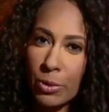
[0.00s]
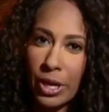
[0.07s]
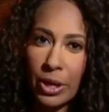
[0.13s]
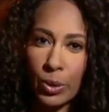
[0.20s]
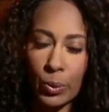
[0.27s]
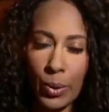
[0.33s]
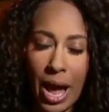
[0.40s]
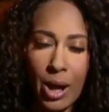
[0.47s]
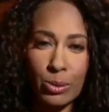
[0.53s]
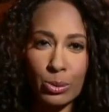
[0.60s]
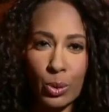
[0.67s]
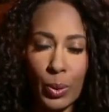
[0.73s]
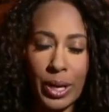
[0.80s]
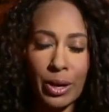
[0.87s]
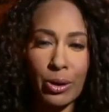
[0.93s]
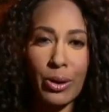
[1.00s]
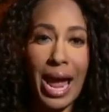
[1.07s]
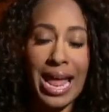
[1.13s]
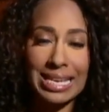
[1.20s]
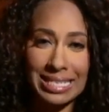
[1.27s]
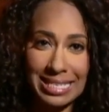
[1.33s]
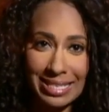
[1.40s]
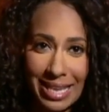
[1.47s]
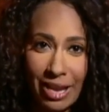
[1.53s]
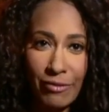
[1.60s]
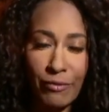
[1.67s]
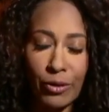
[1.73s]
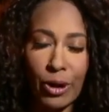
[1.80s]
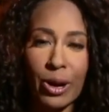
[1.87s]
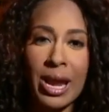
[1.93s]
get around quicker and
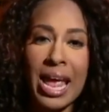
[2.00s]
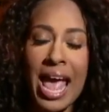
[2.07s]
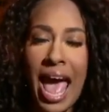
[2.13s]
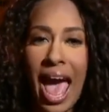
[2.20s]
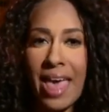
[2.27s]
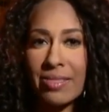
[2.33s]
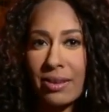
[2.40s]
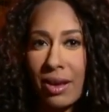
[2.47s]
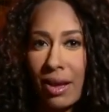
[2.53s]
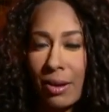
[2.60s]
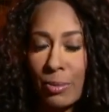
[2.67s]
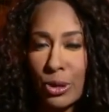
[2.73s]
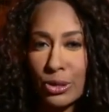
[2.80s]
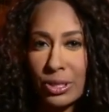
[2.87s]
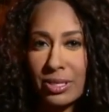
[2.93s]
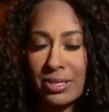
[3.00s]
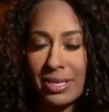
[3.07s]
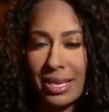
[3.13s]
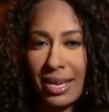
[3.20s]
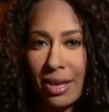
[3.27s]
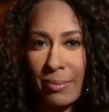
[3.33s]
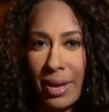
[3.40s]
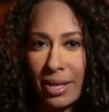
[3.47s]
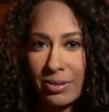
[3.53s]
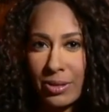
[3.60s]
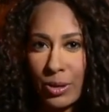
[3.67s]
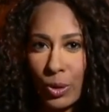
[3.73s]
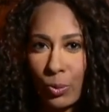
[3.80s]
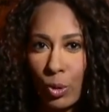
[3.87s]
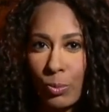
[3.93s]
safer. And the Emergency Command
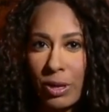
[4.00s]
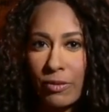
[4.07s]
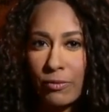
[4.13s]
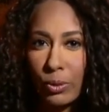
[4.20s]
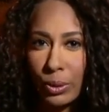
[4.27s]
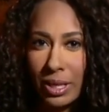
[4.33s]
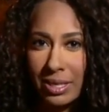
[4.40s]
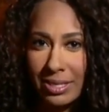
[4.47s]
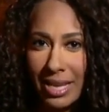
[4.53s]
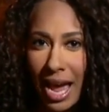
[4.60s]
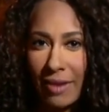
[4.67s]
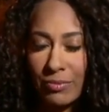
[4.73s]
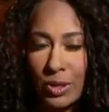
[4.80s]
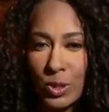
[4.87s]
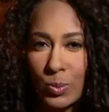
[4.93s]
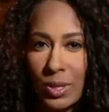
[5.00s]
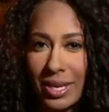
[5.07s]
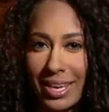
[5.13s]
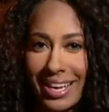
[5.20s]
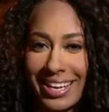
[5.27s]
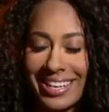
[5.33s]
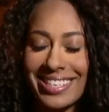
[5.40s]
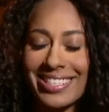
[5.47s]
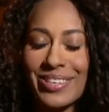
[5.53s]
Center will be fully staffed this weekend